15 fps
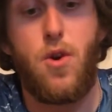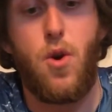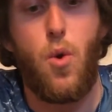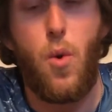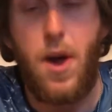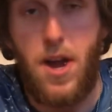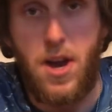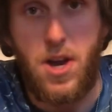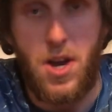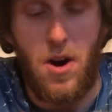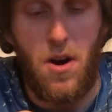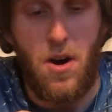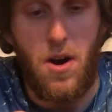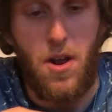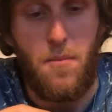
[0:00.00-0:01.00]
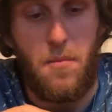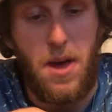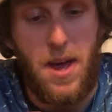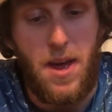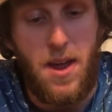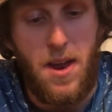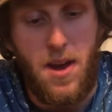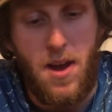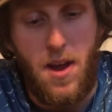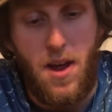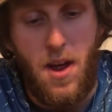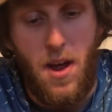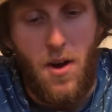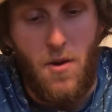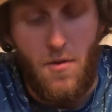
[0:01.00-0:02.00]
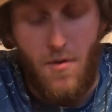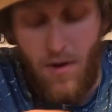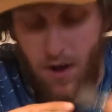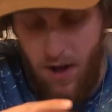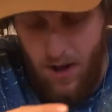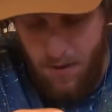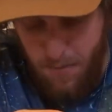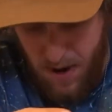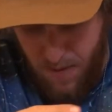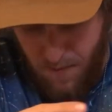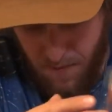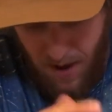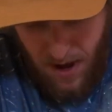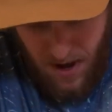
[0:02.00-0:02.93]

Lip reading: quick starting bait. Really big fan